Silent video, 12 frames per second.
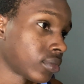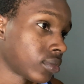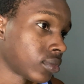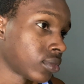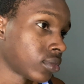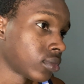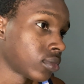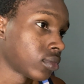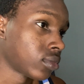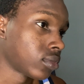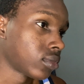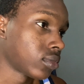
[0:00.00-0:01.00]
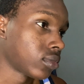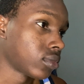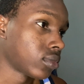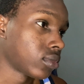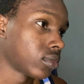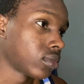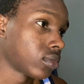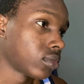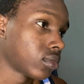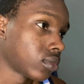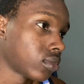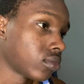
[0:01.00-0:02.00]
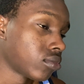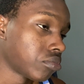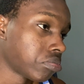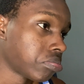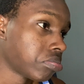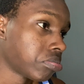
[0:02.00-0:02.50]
Nobody speaks.